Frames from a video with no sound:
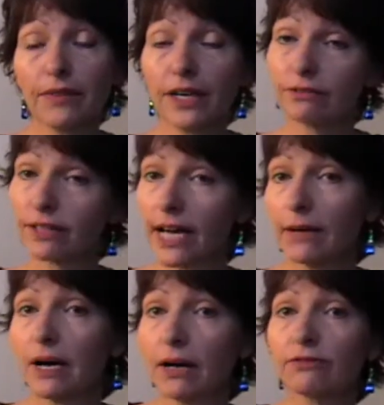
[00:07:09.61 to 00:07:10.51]
have
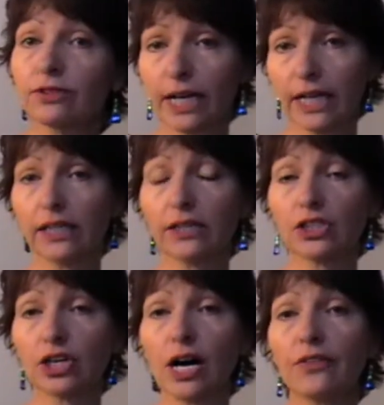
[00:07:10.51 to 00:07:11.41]
come up for our inner
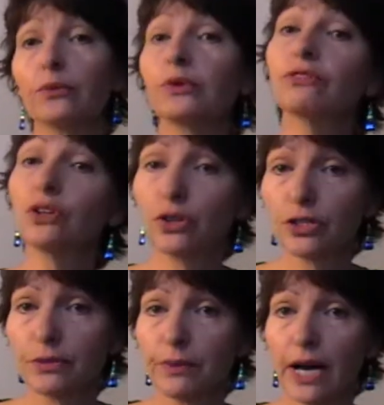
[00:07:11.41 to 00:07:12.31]
child, that we've
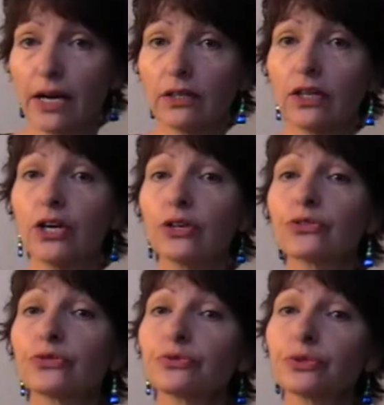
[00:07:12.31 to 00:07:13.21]
learned about
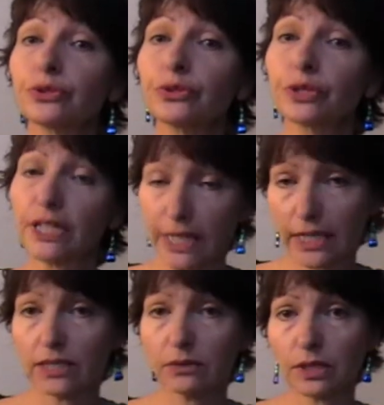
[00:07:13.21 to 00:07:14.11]
through
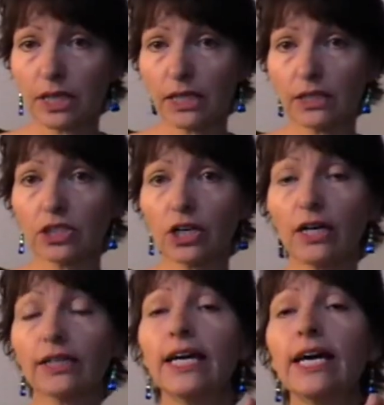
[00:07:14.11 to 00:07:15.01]
connecting with our inner child,